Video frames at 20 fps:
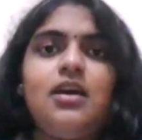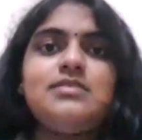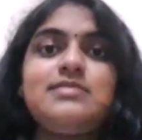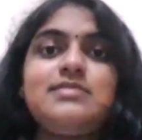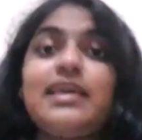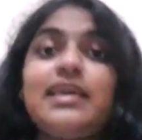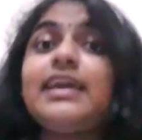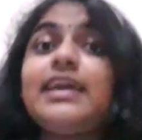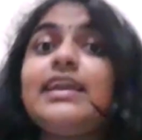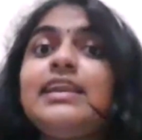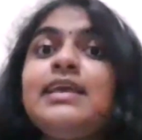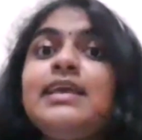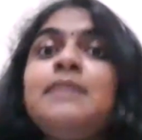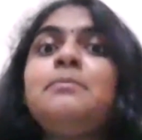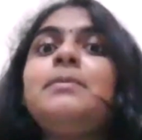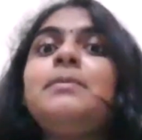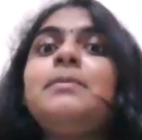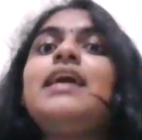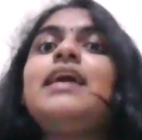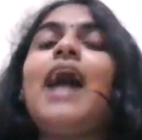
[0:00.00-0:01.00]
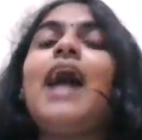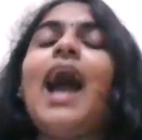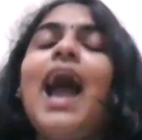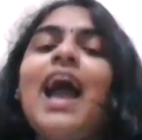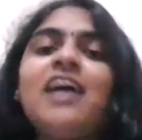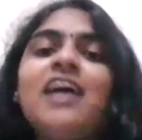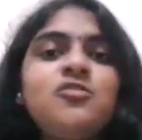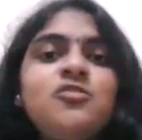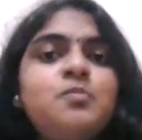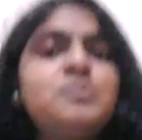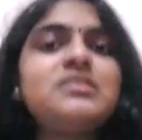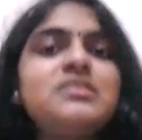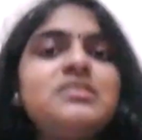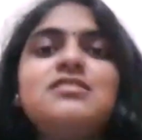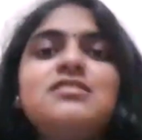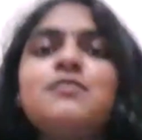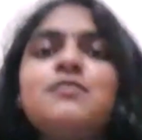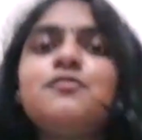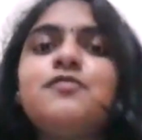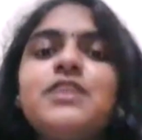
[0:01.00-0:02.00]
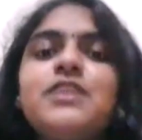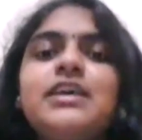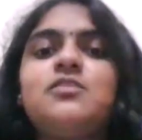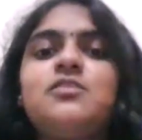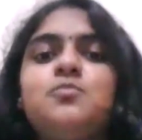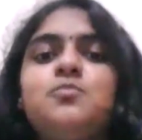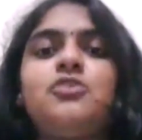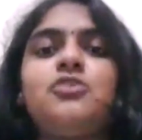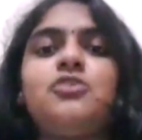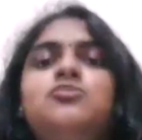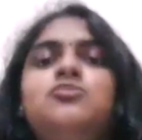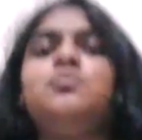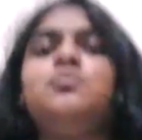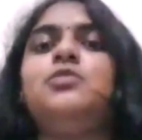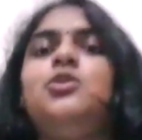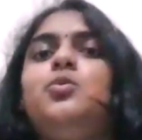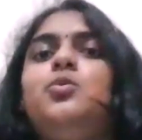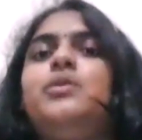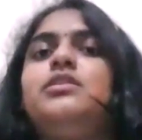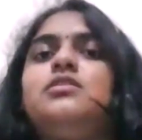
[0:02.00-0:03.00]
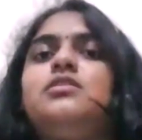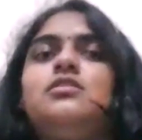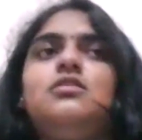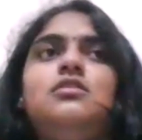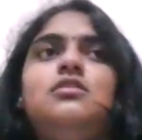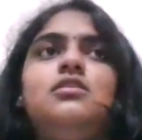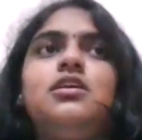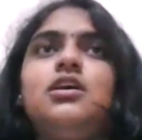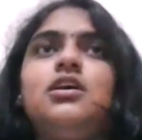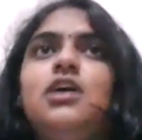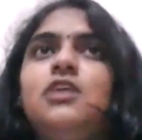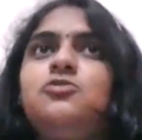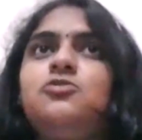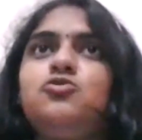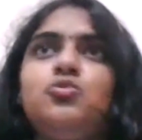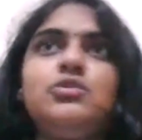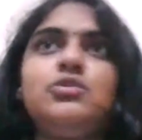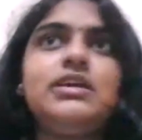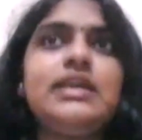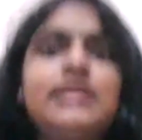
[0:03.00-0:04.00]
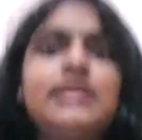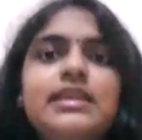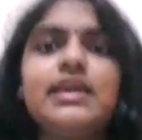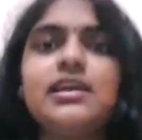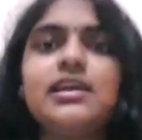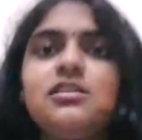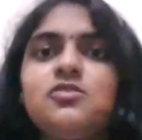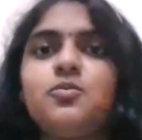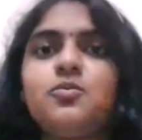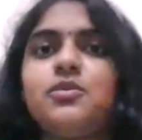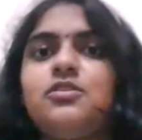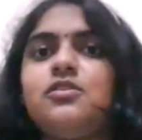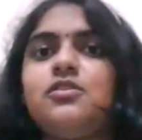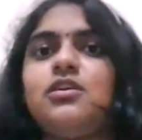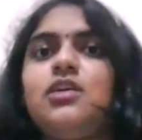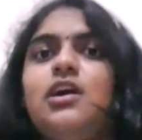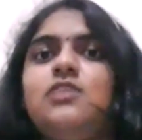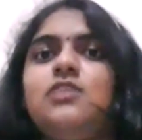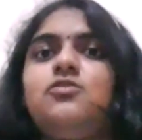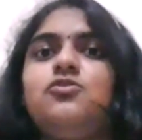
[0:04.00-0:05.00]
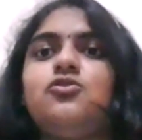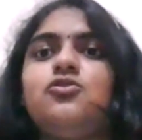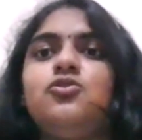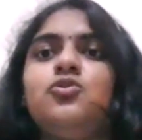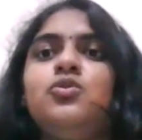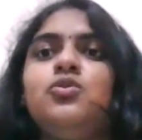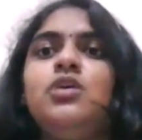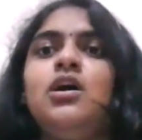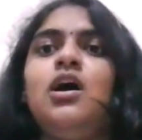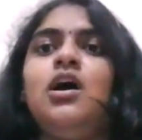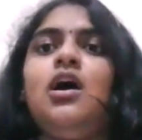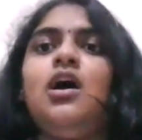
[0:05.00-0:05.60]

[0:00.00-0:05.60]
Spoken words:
Secondly, be as specific as possible with regards to details, with regards to